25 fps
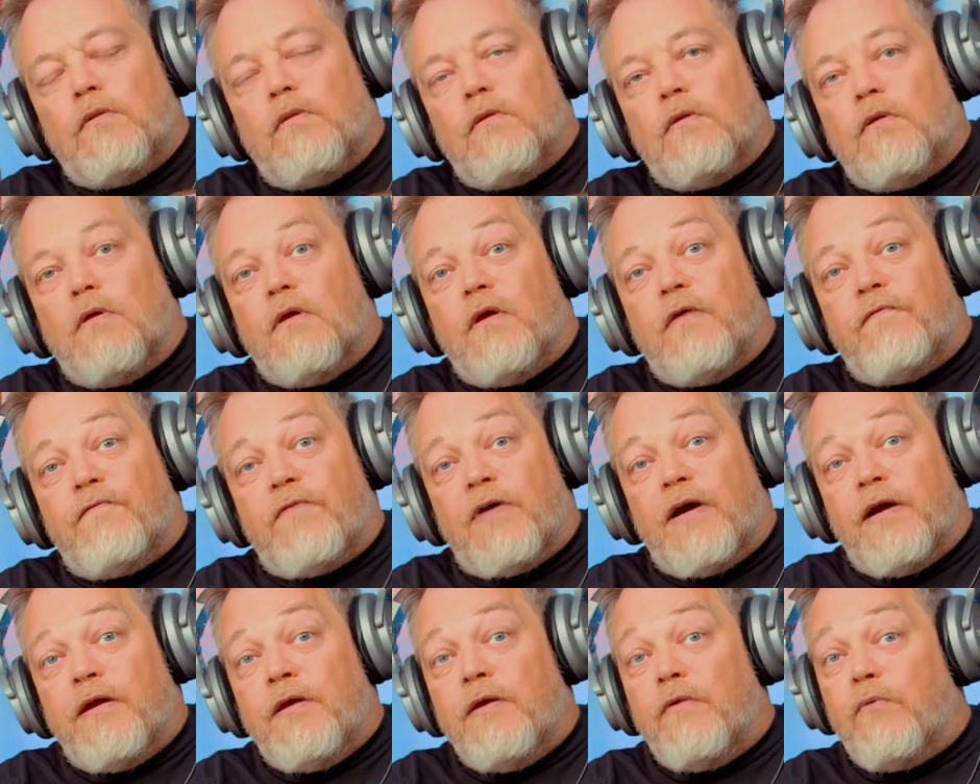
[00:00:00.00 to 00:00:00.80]
if
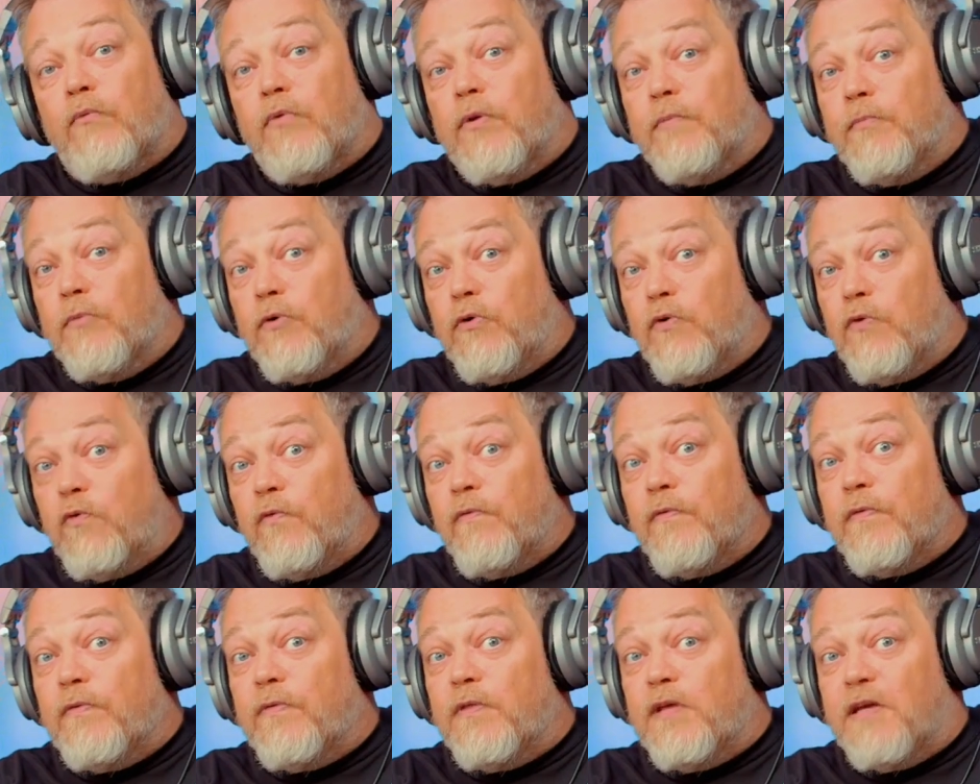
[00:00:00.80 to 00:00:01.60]
I
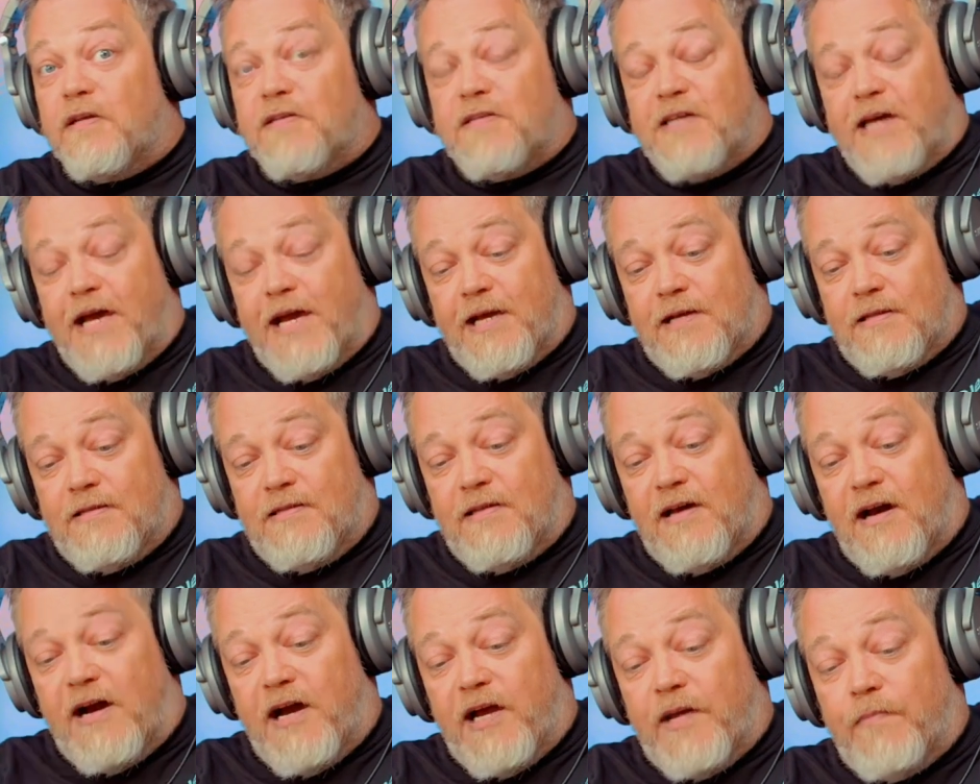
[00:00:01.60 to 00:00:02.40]
remove the attack
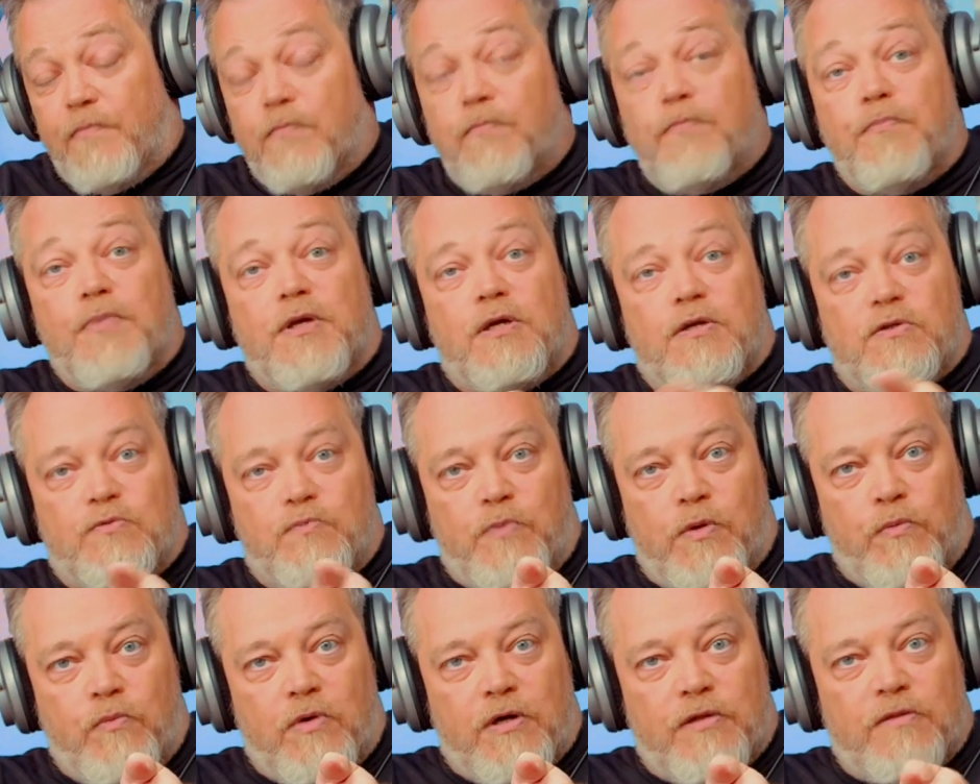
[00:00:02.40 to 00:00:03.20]
time, because we
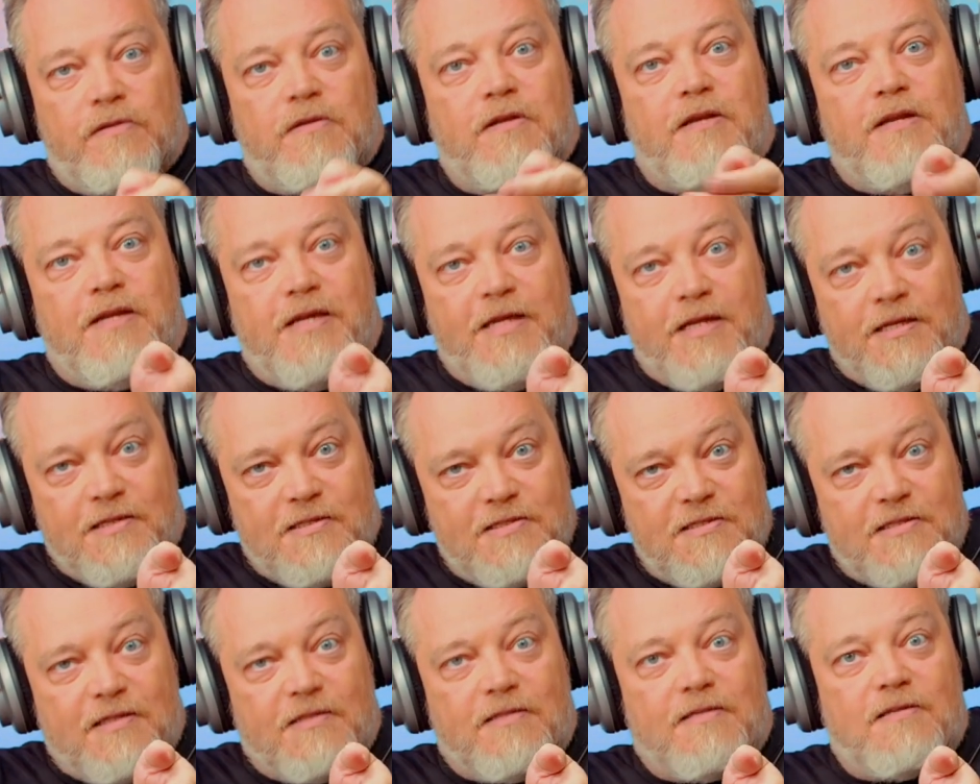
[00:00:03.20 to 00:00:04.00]
want an
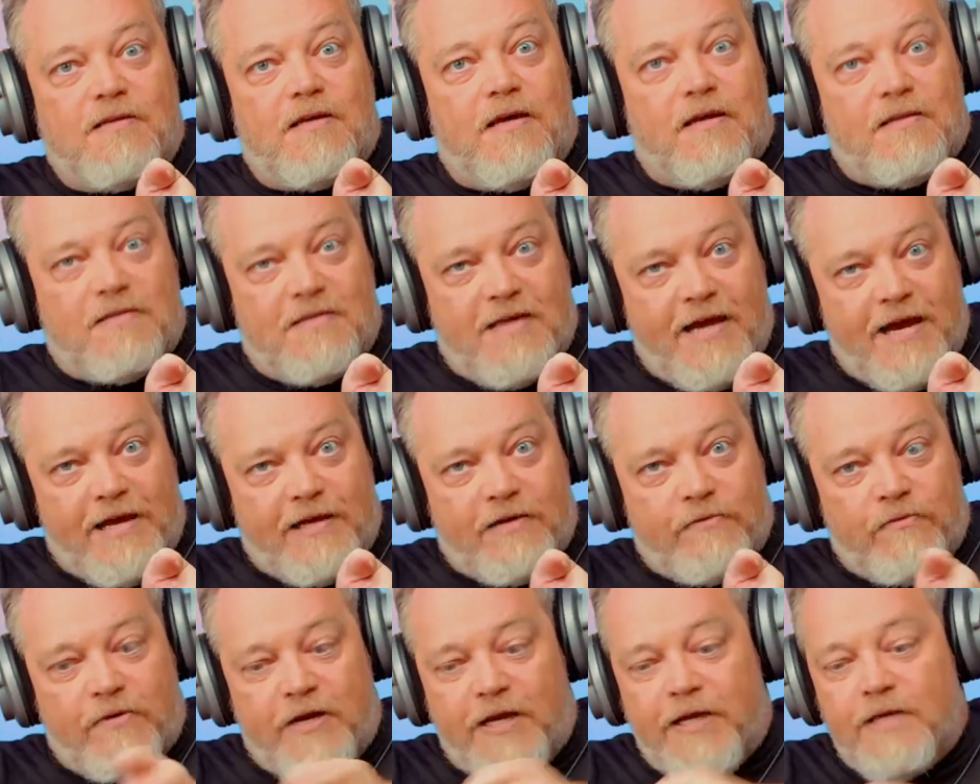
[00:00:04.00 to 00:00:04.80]
instant attack,
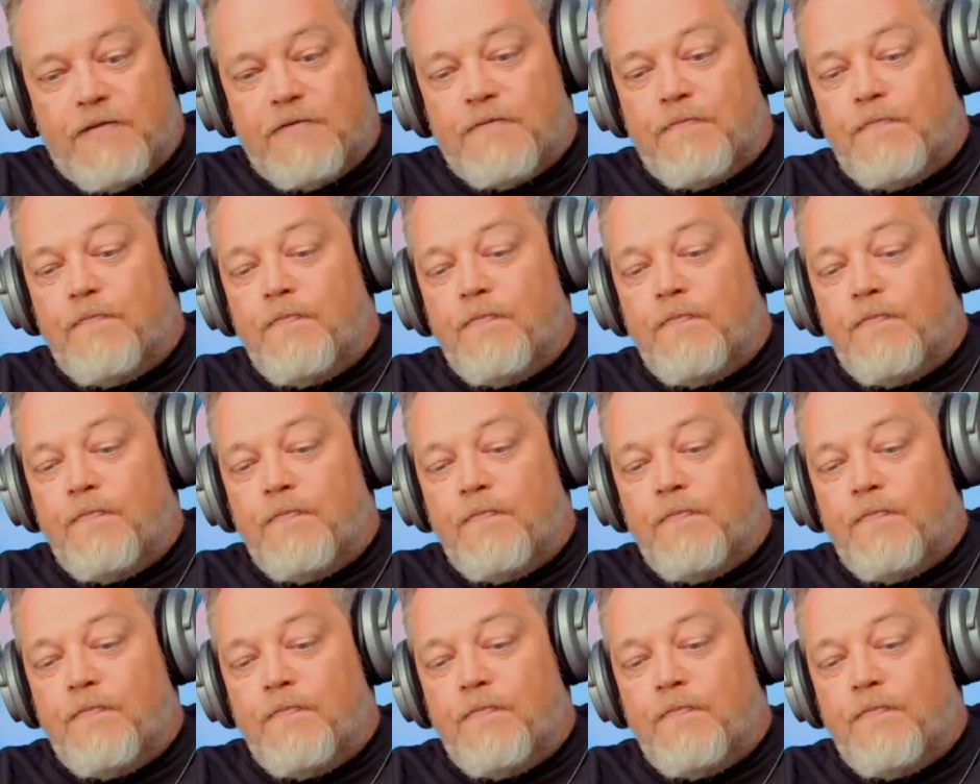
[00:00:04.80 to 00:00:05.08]
right?